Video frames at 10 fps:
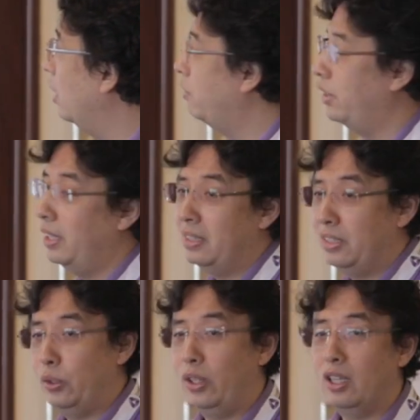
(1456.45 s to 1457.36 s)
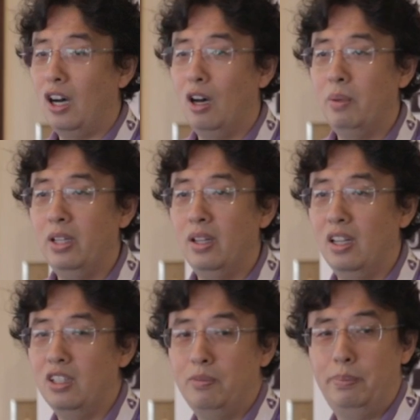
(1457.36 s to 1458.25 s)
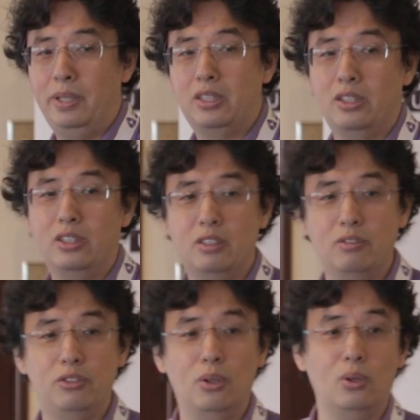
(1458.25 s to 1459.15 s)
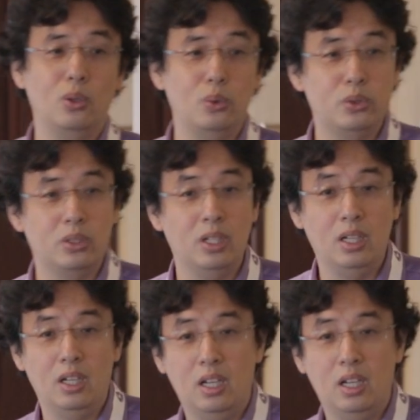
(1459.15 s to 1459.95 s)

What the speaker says: a lot of things are still in common, a lot of pictures of photos,